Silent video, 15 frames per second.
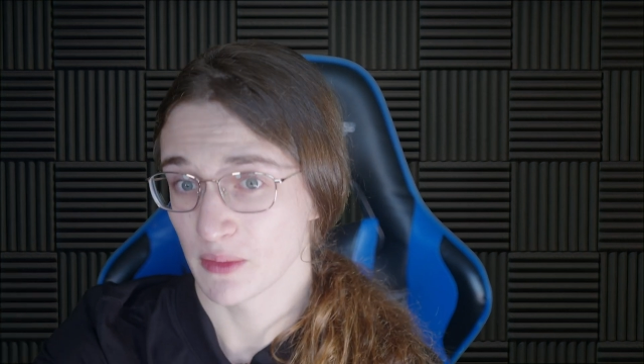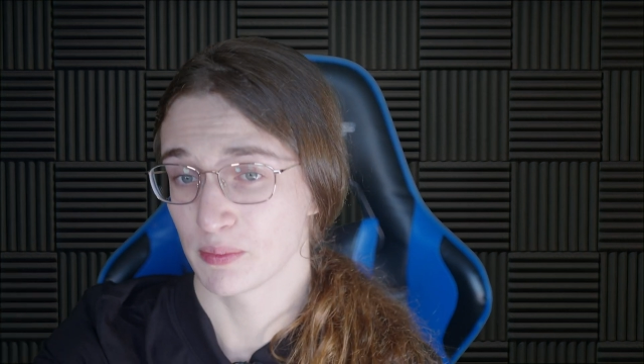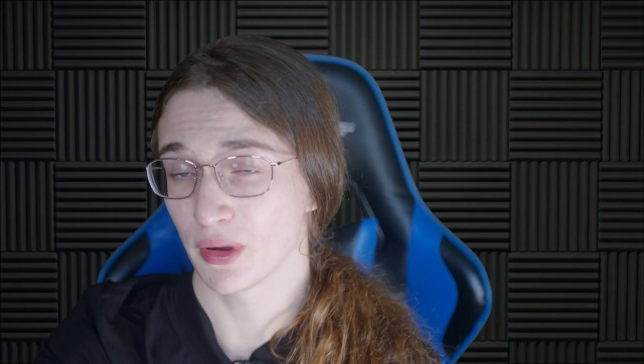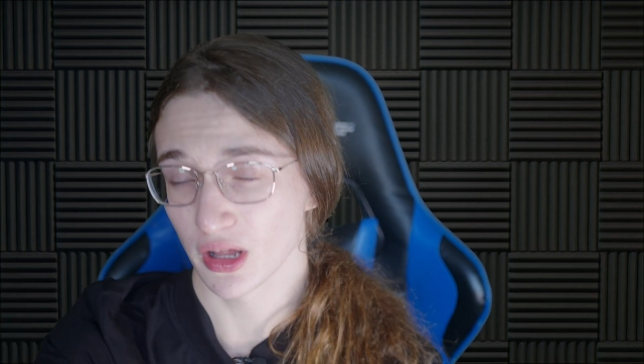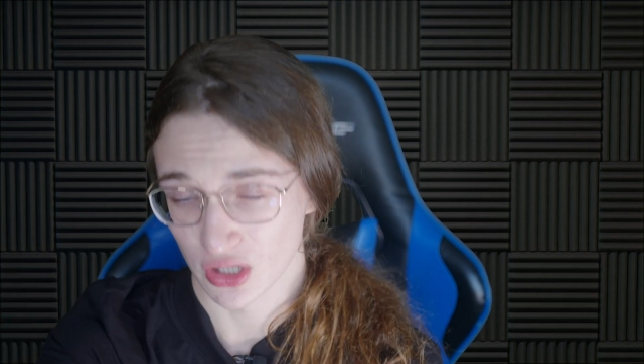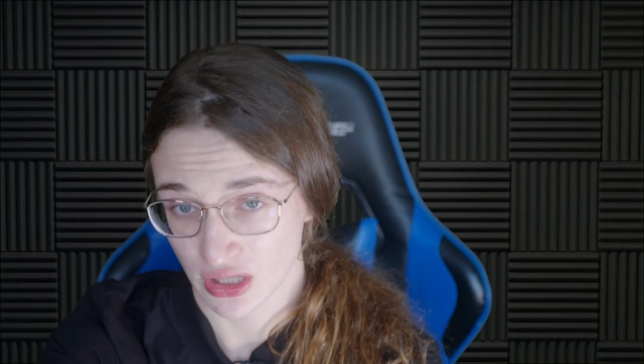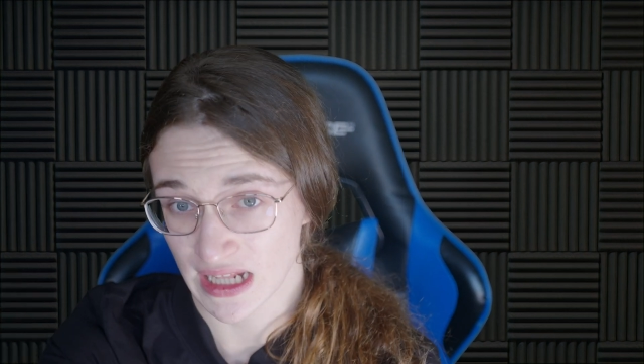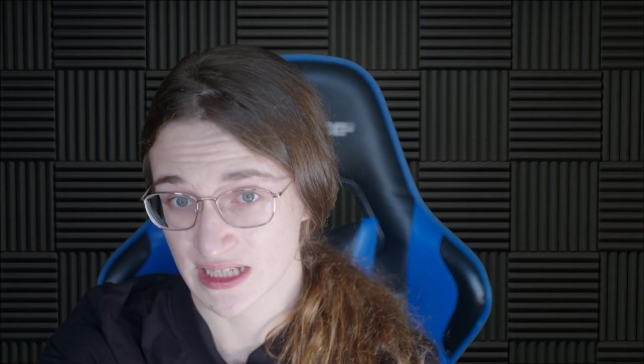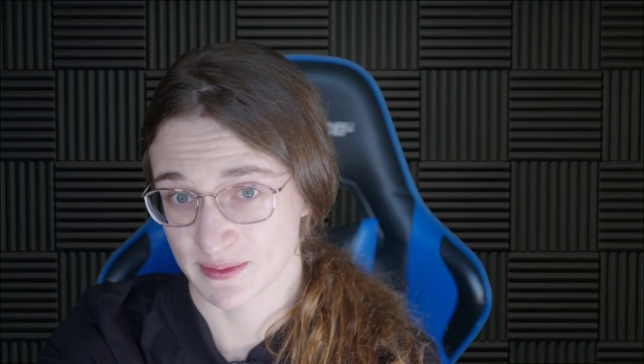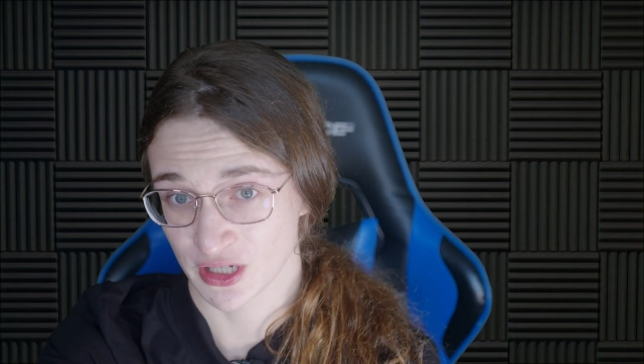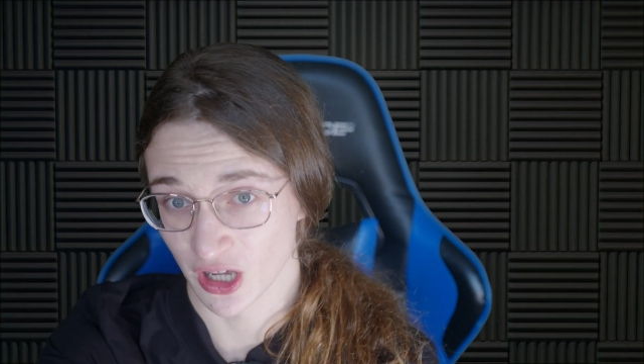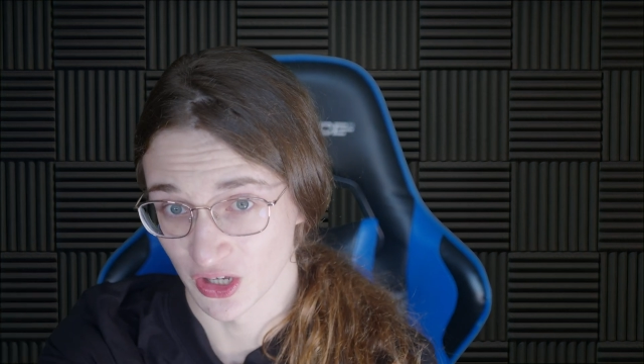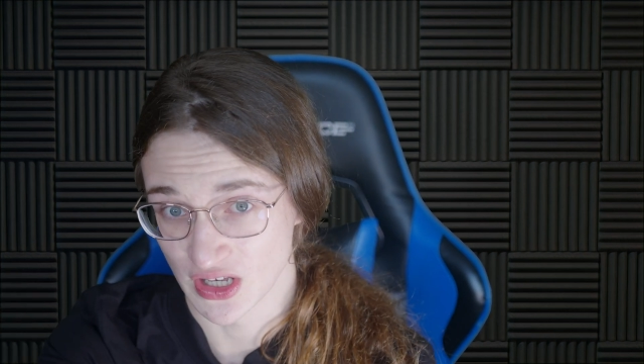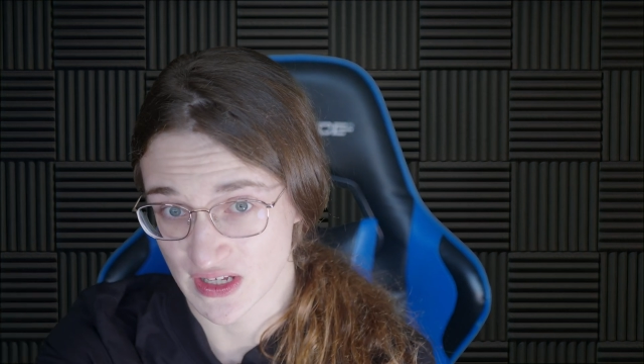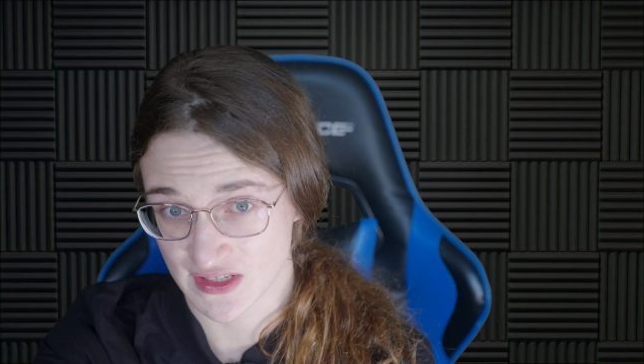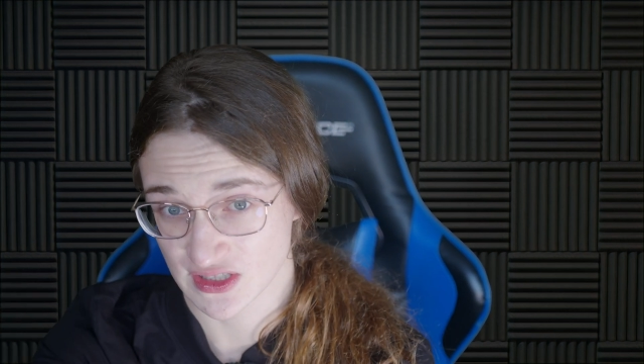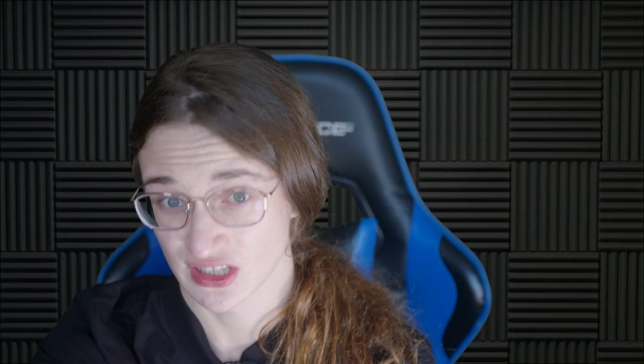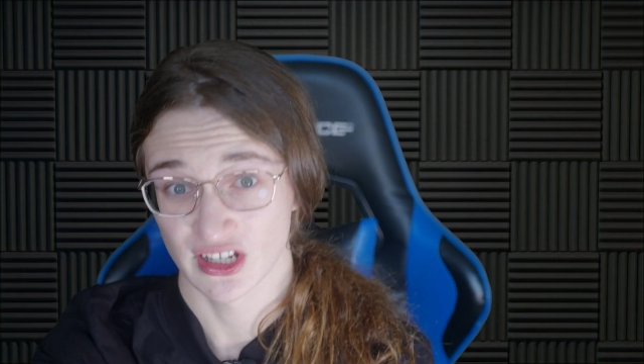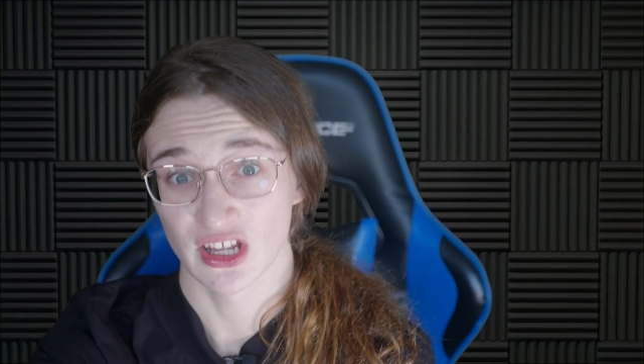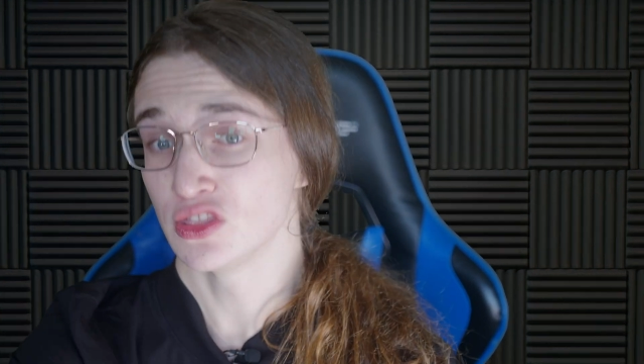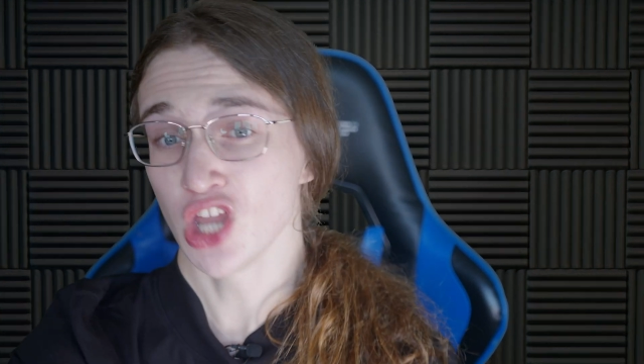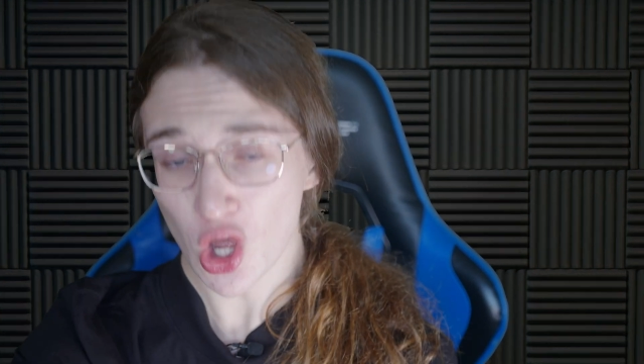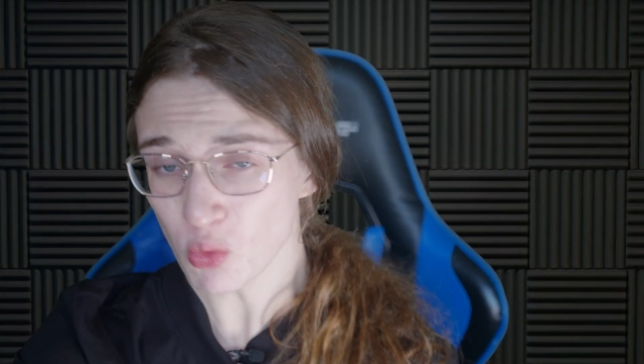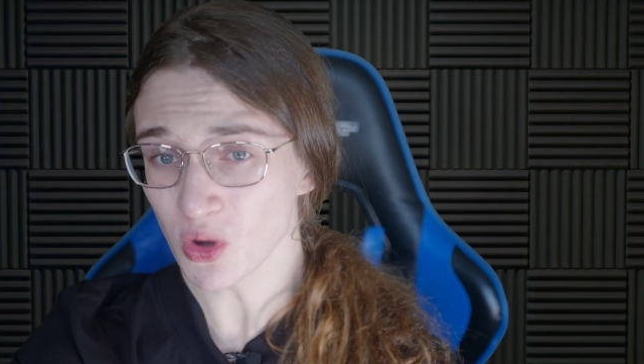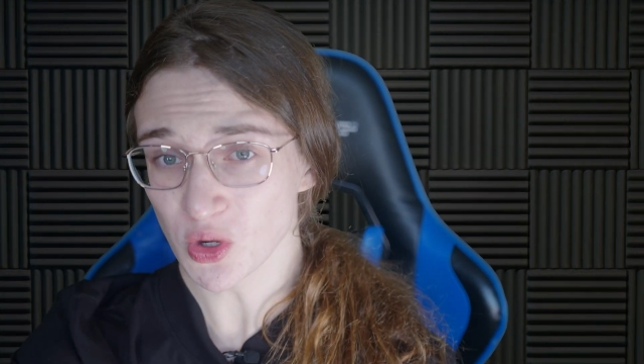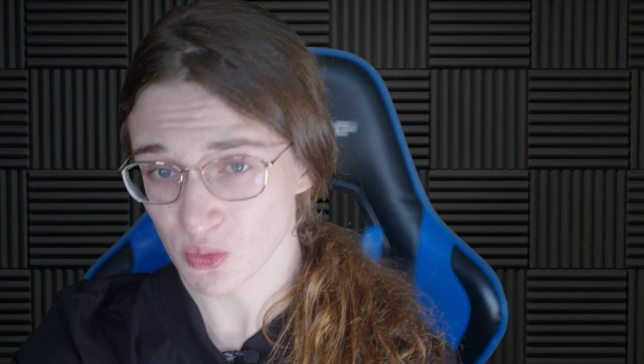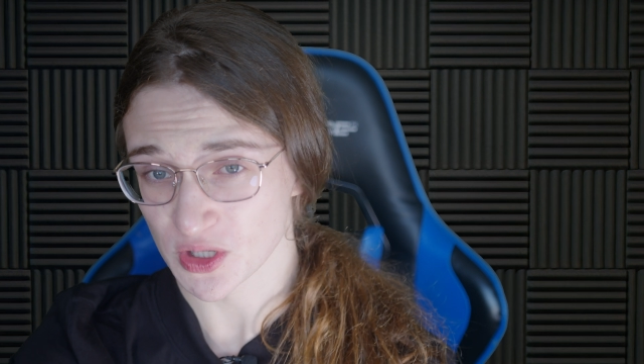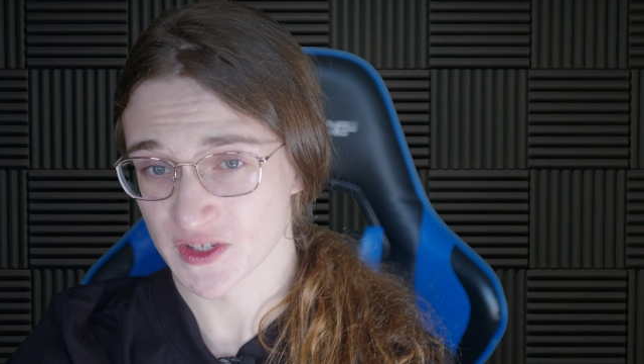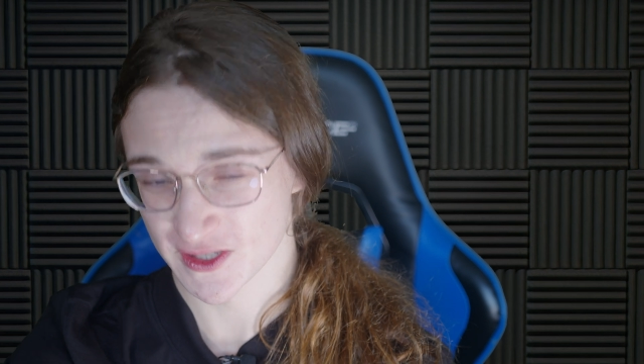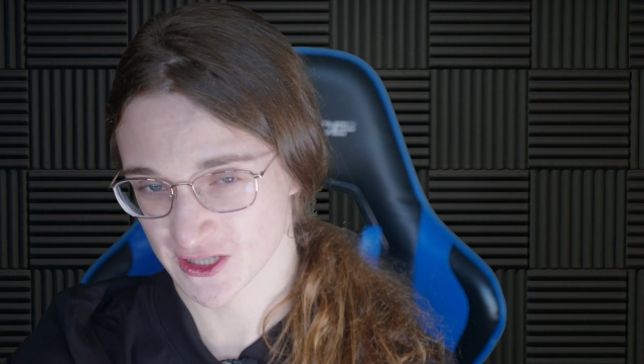but let's be honest, no
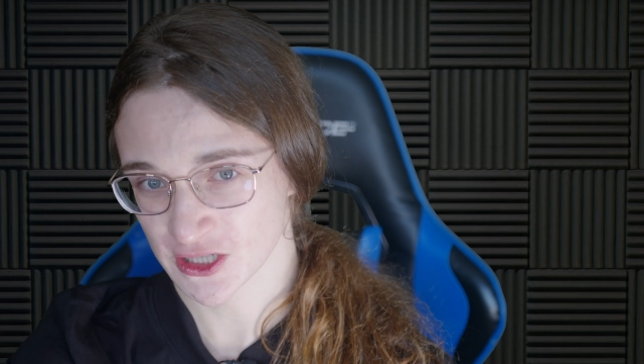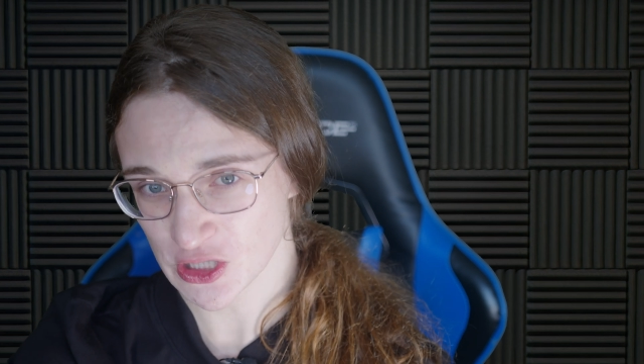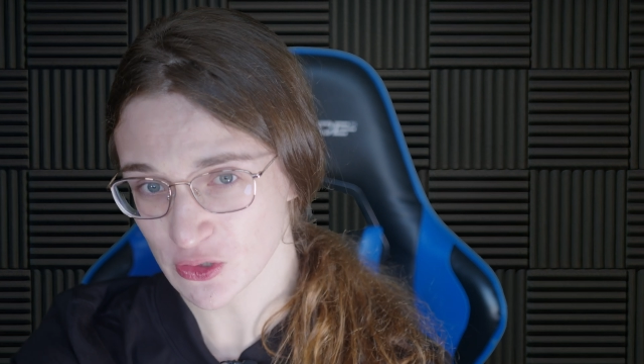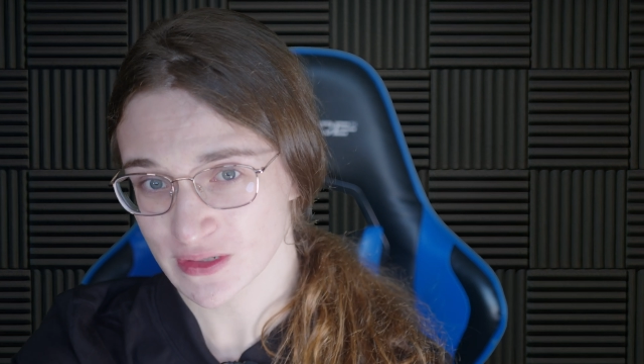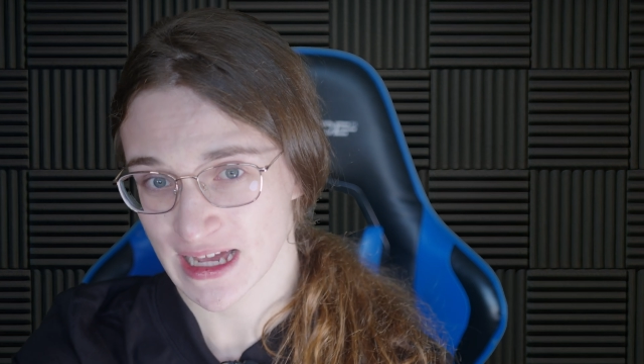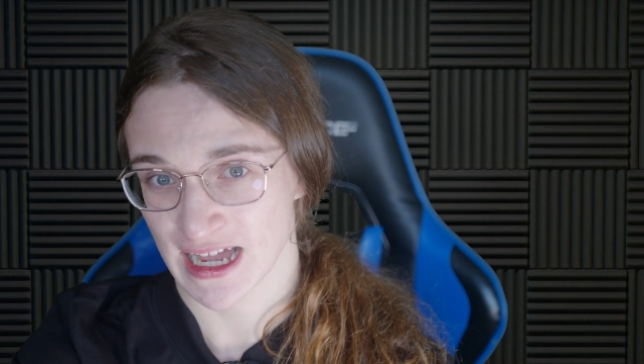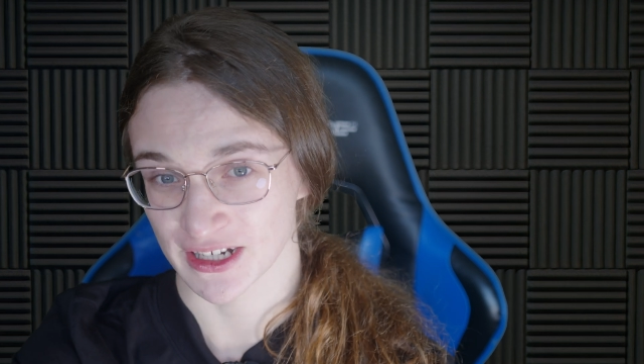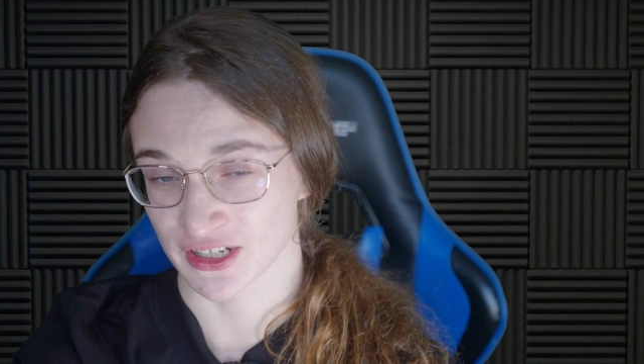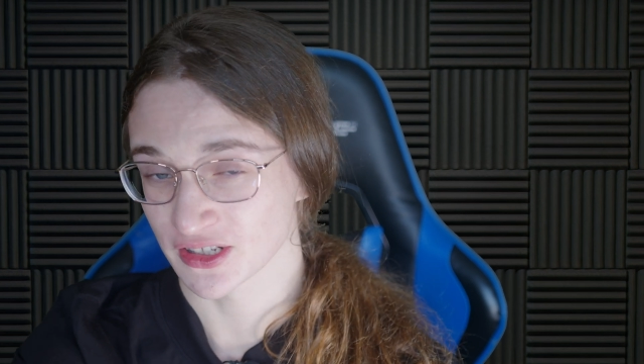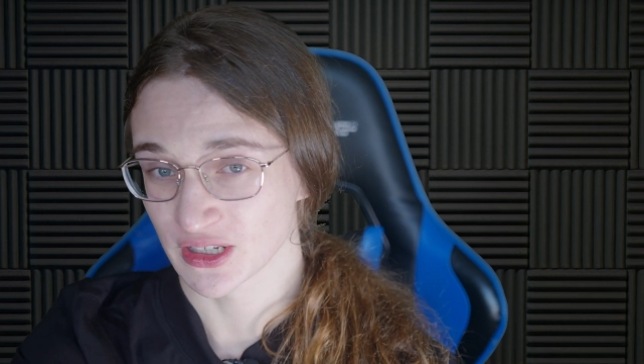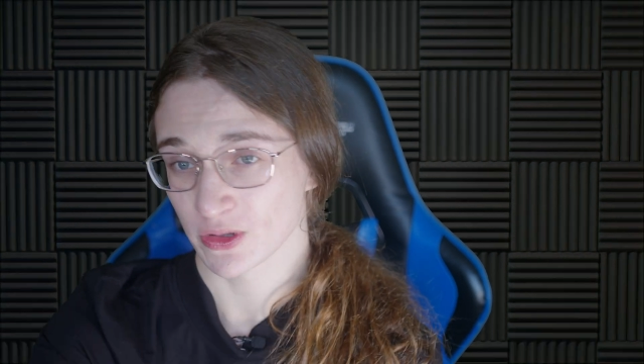one wants to do that.